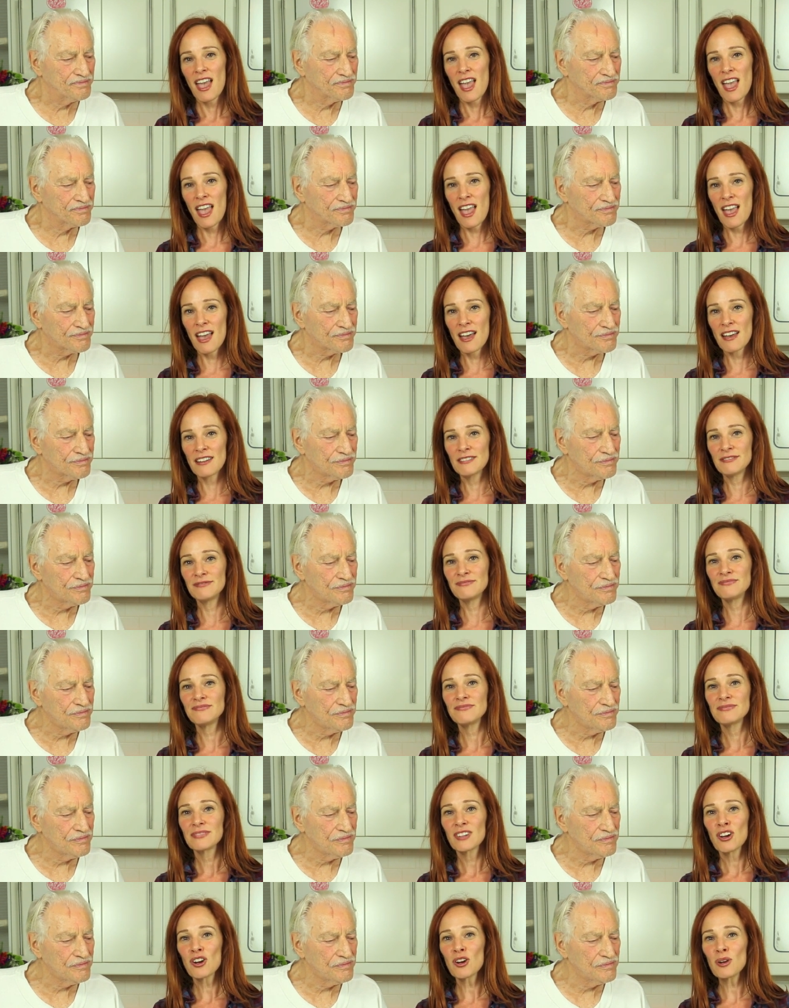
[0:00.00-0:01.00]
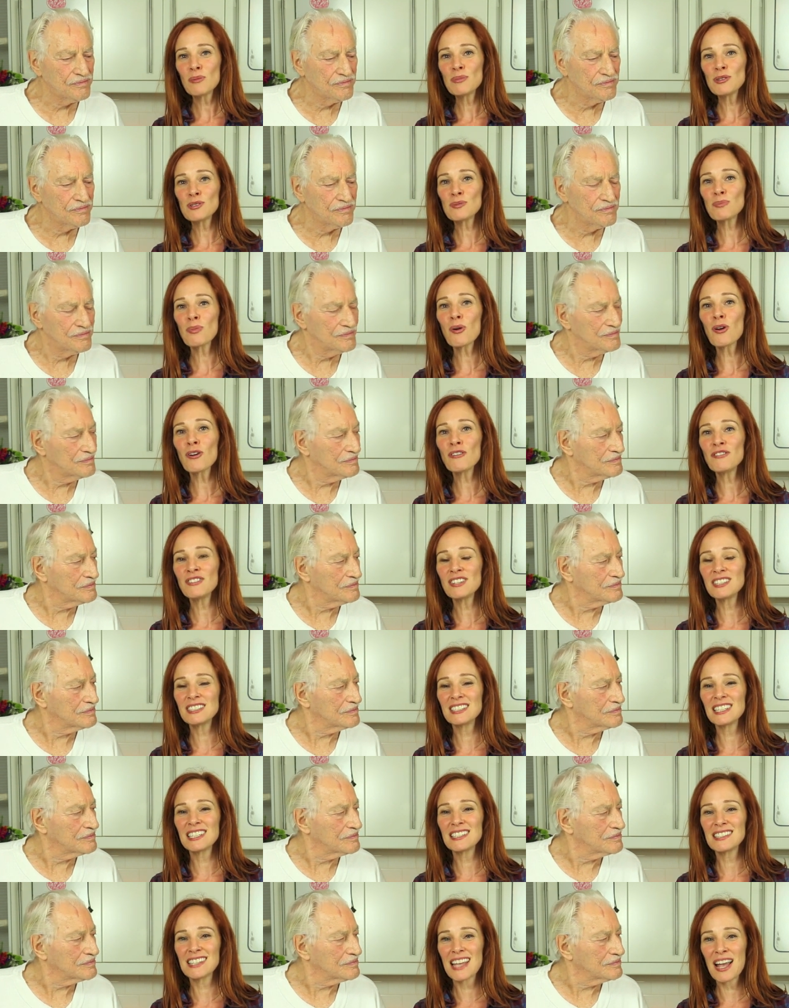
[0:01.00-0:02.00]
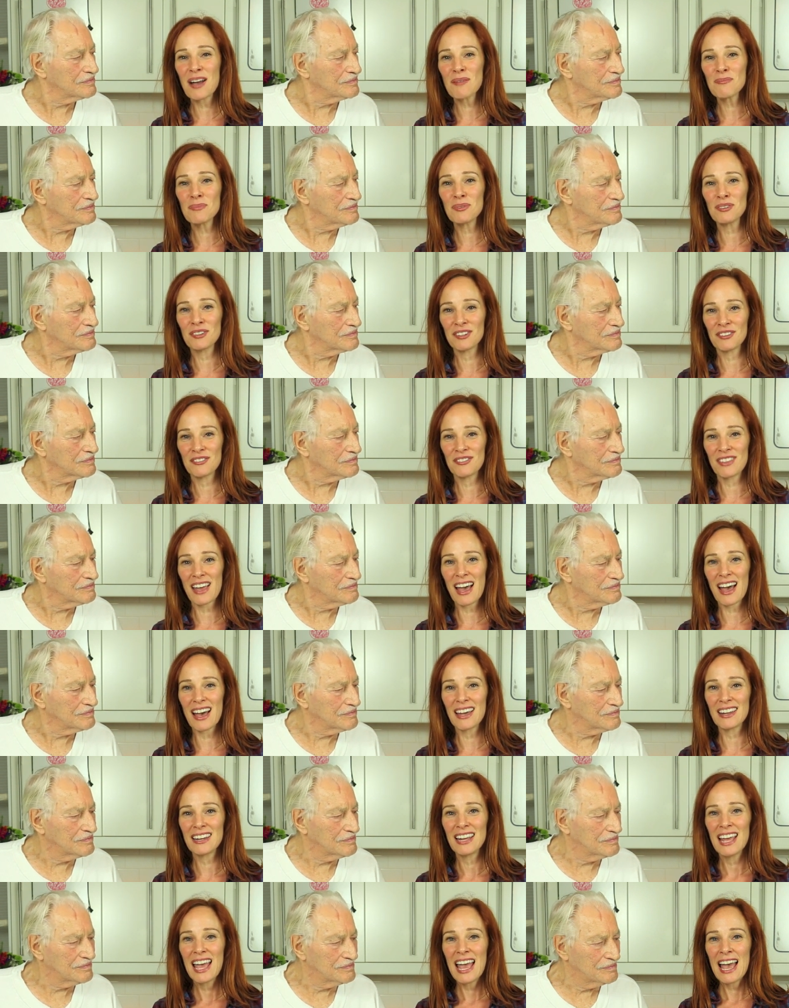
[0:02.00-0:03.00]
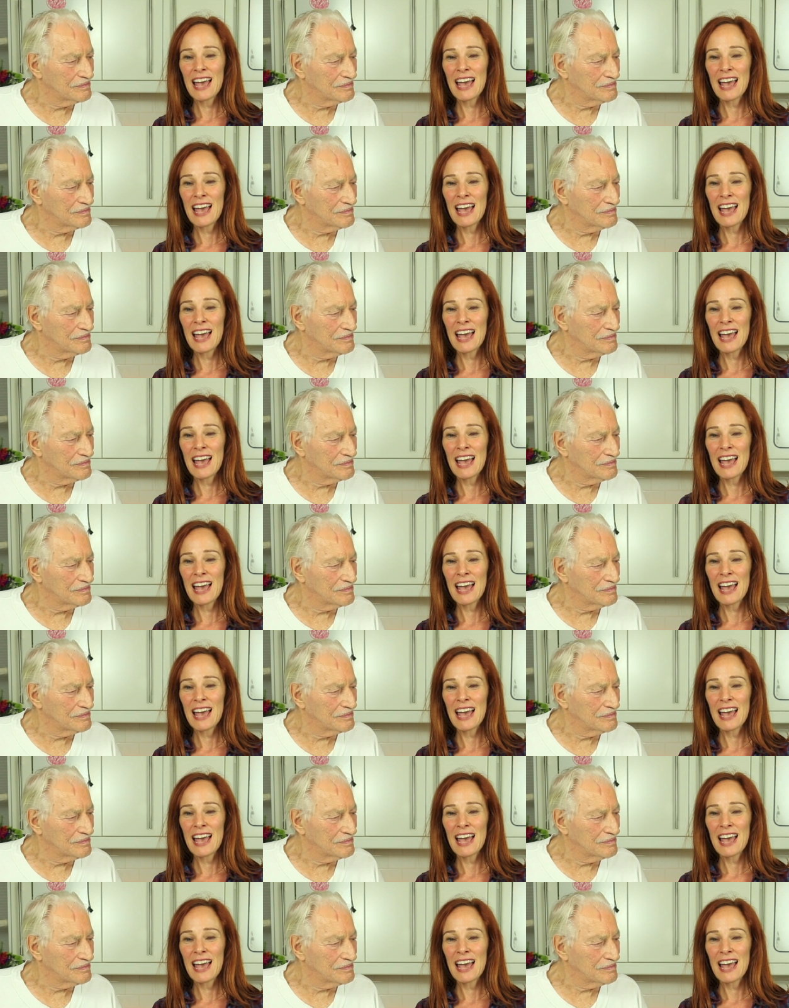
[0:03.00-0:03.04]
Speaker 1: And Herbie's perfect example of that.